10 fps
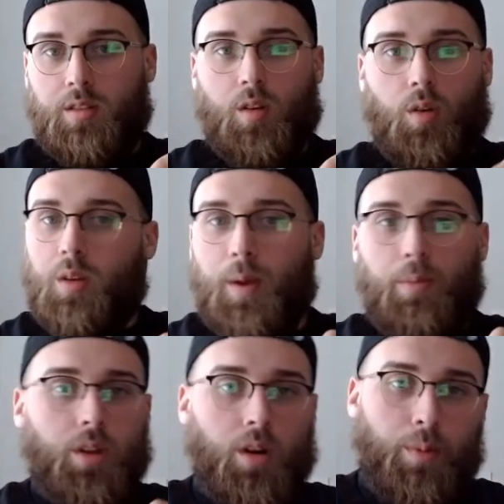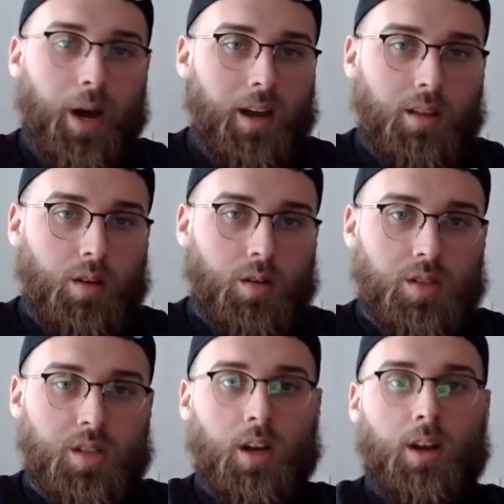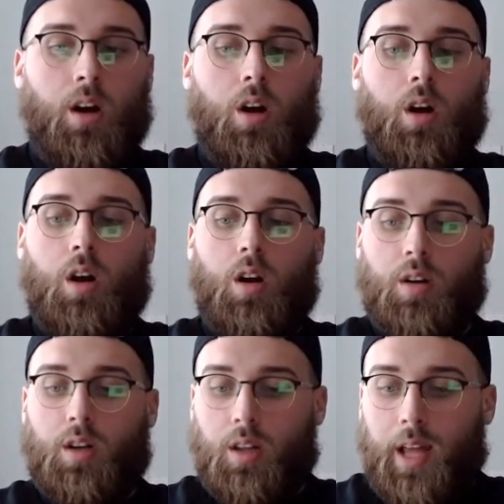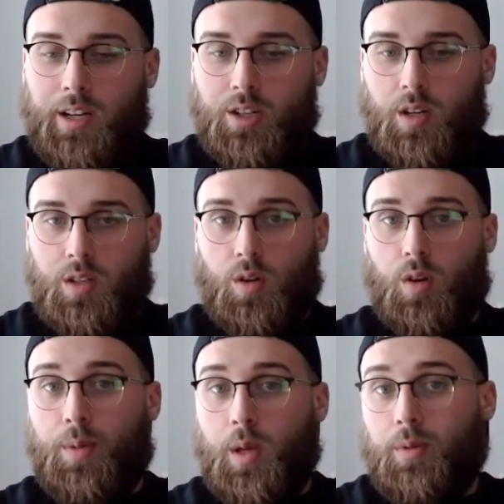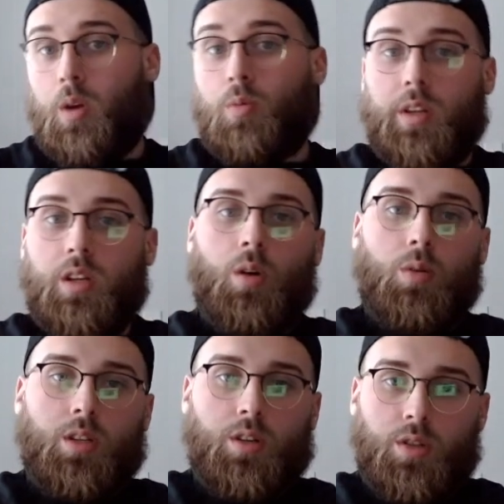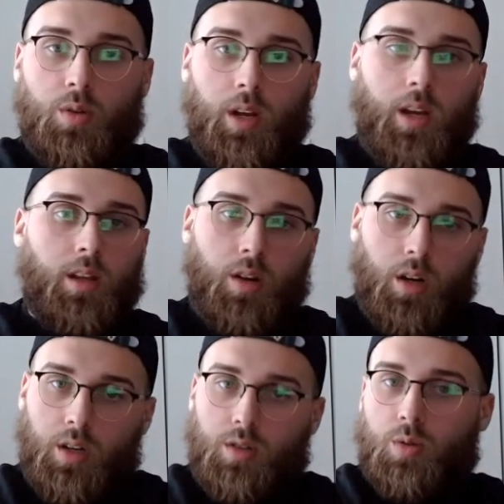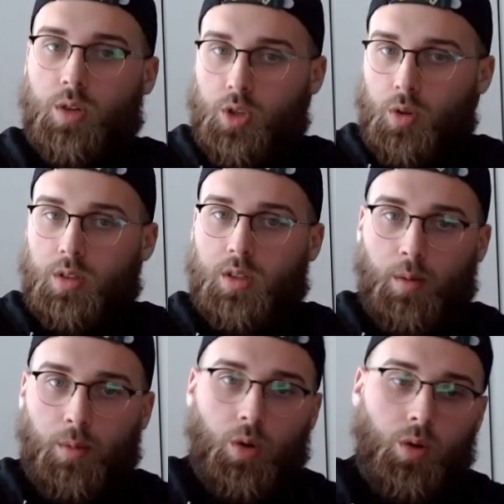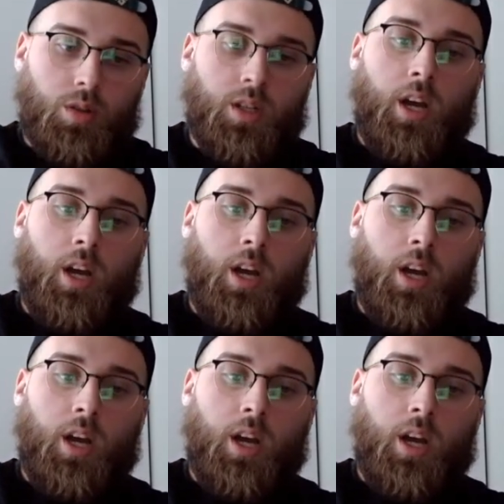the only people that are buying those are collectors or people that really know what they're doing, and they're going to do a short-term hold,